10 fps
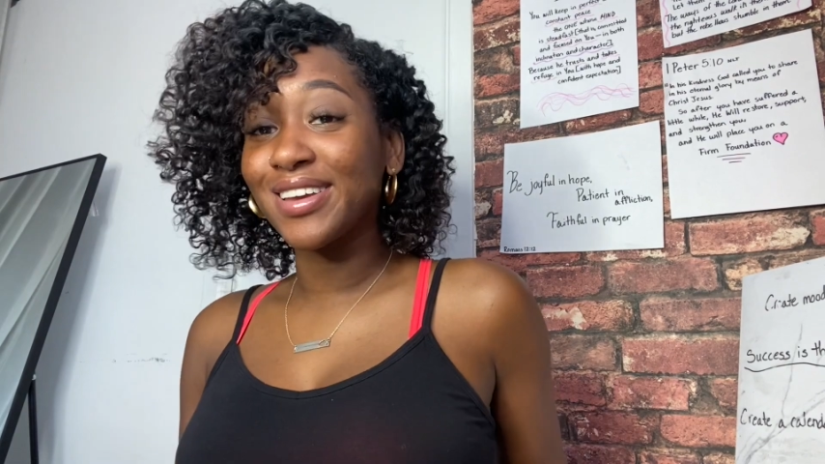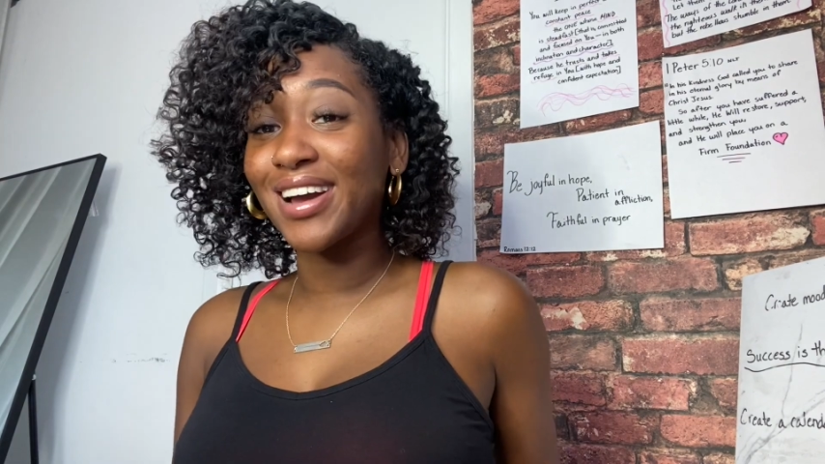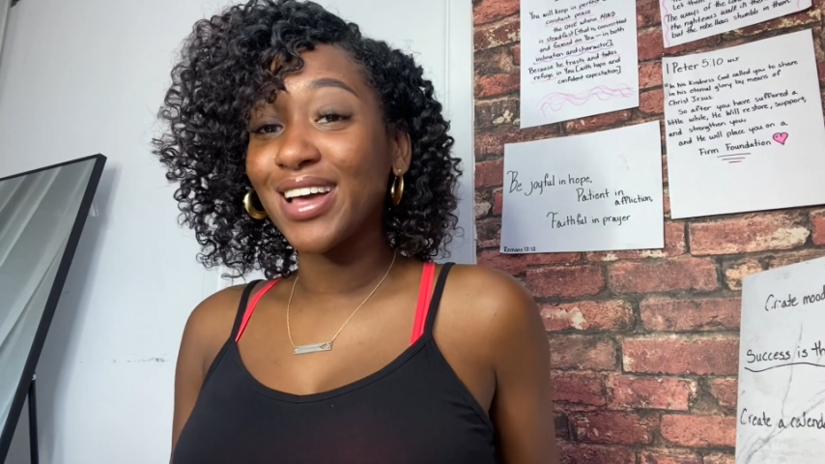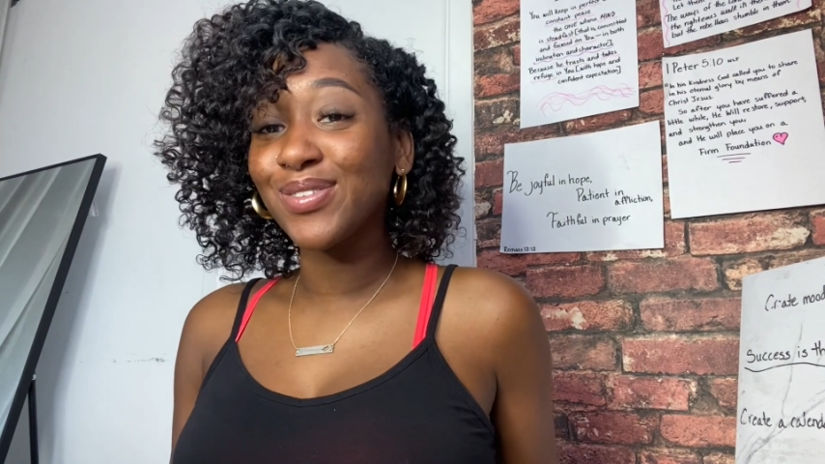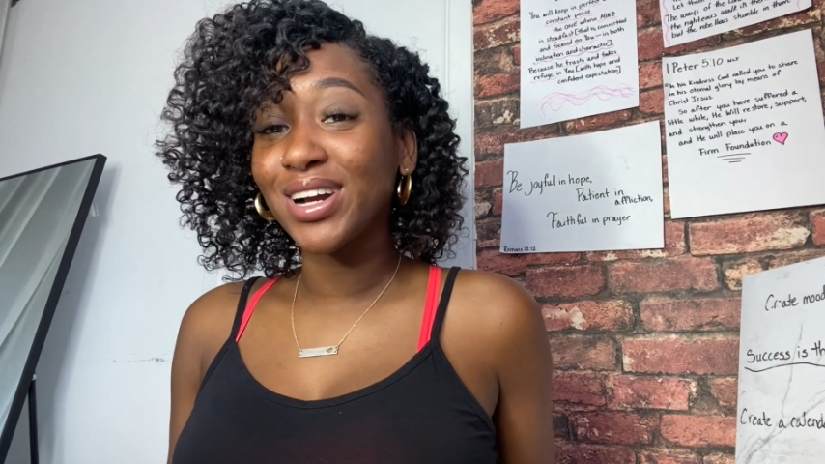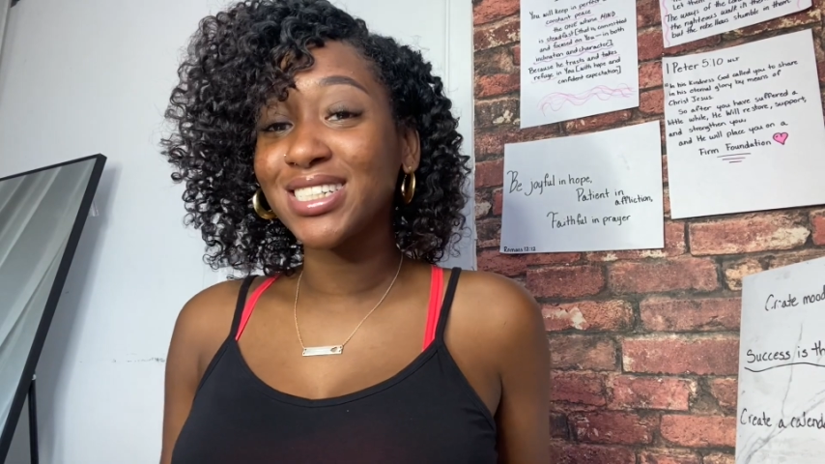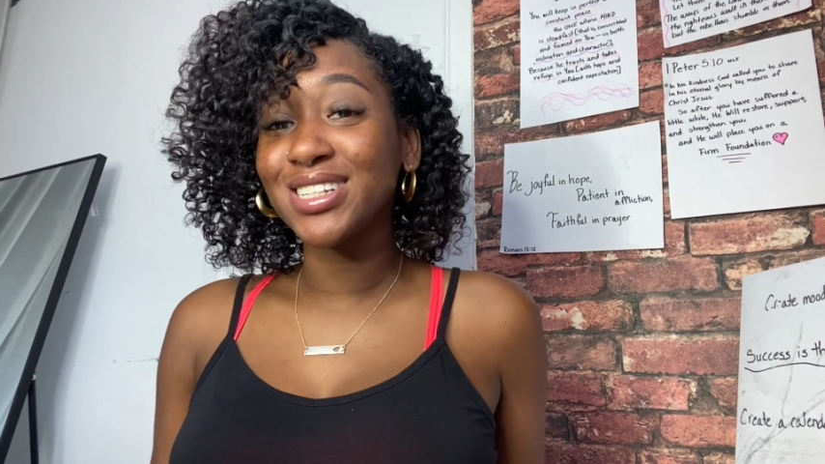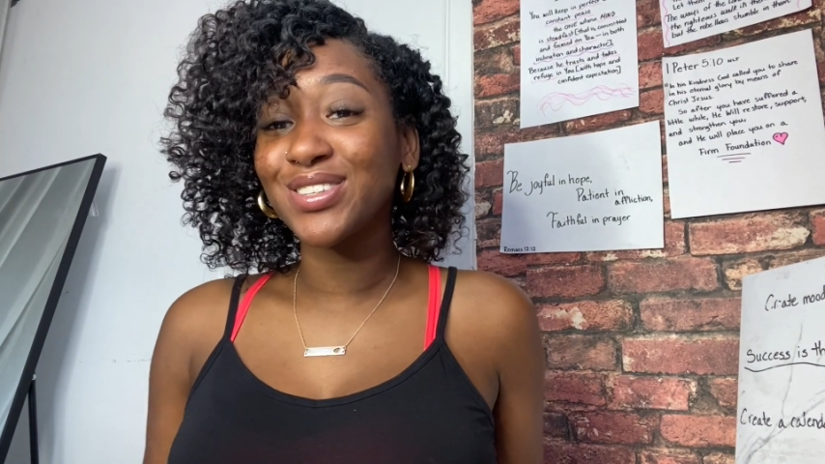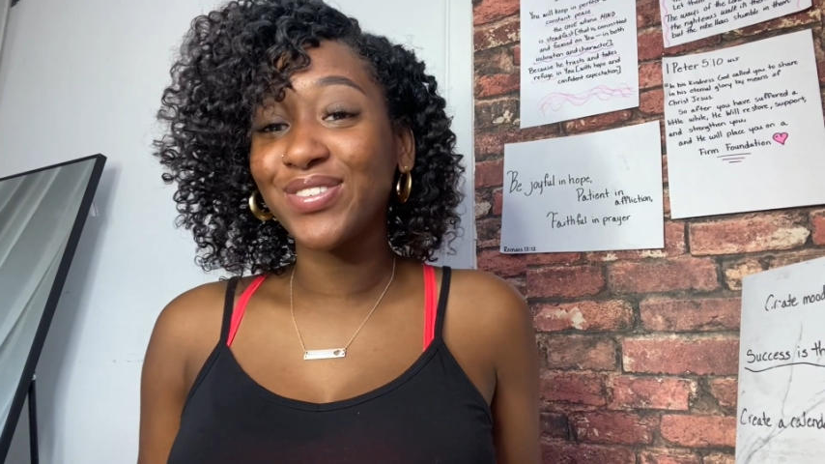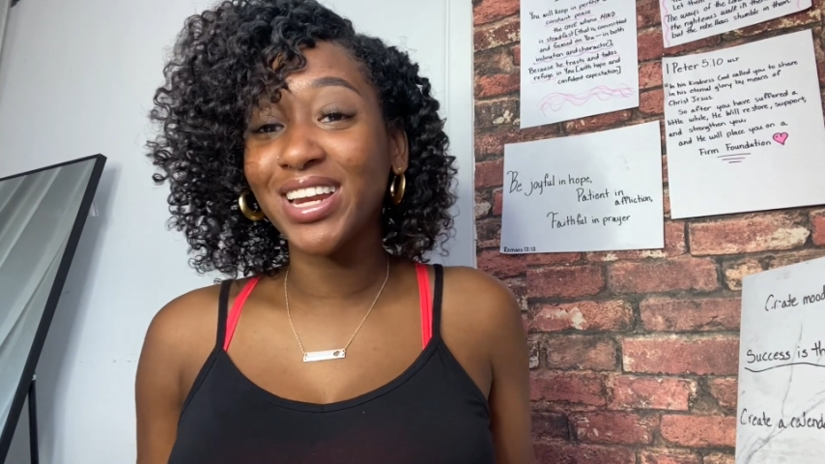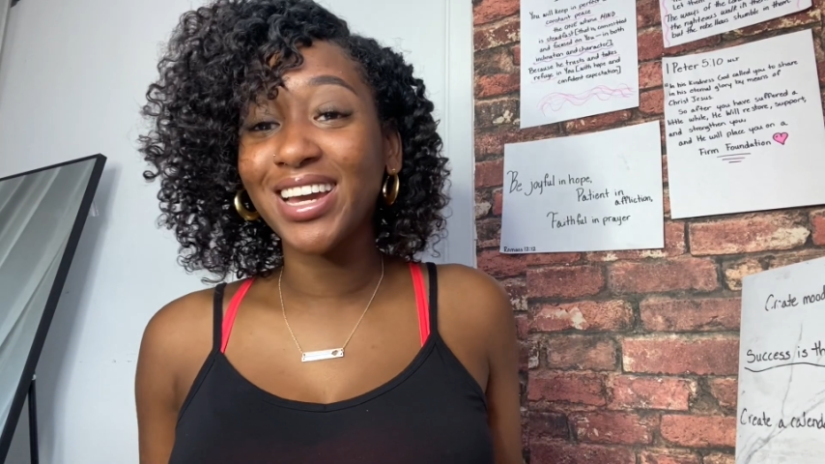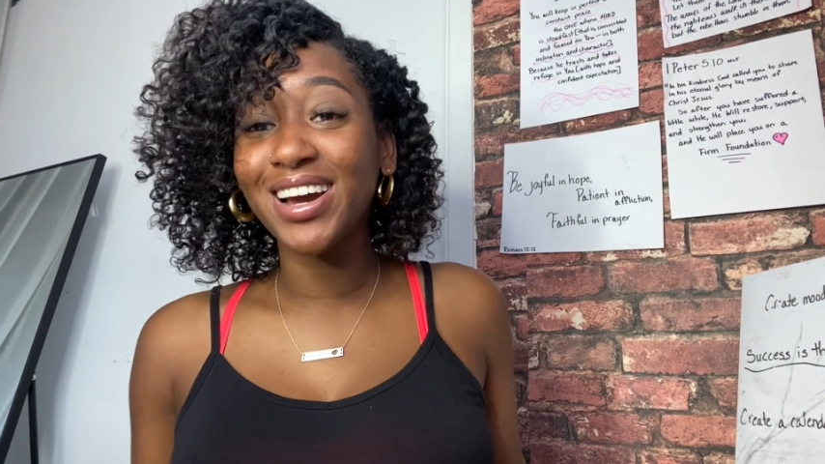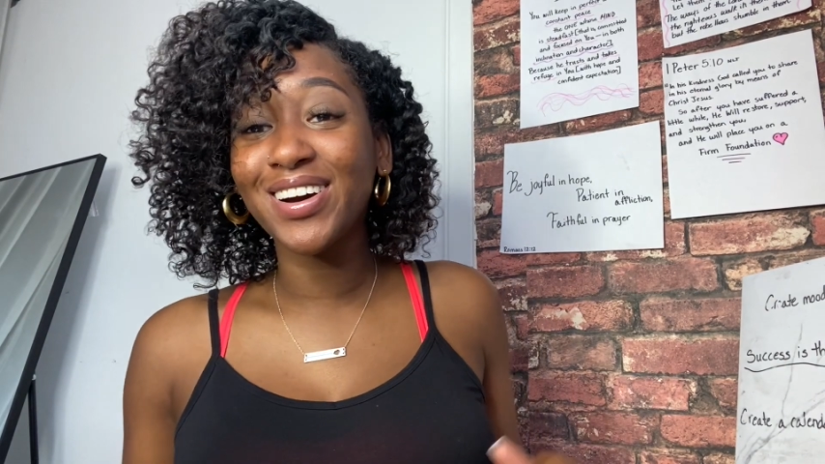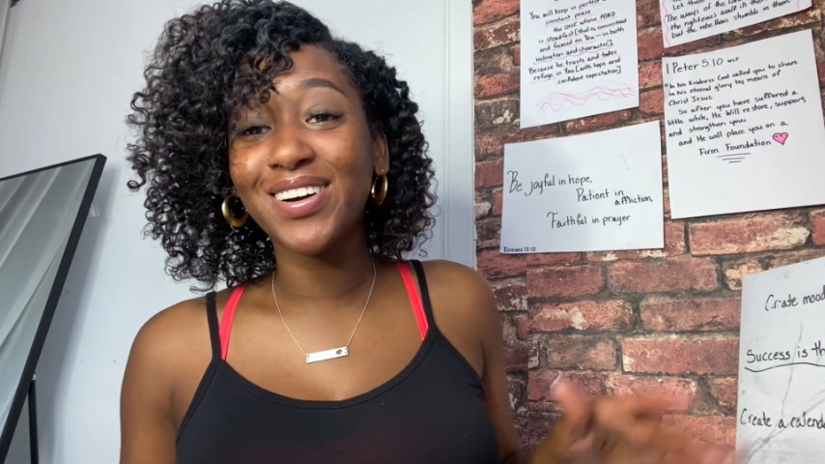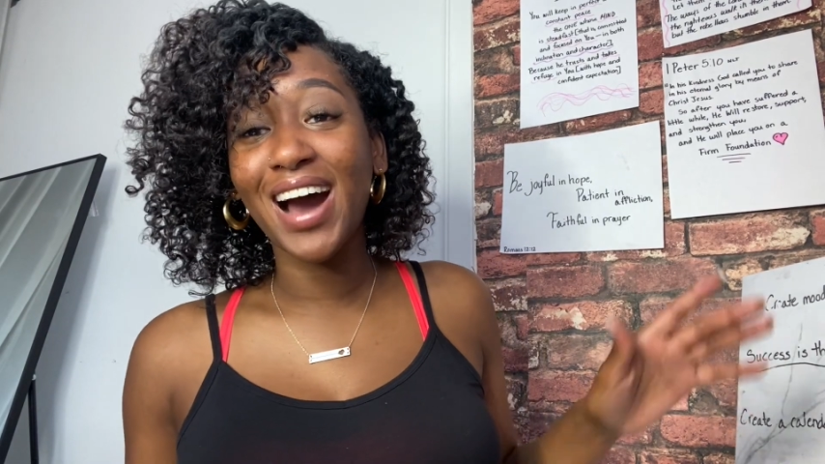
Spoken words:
you guys for watching this video.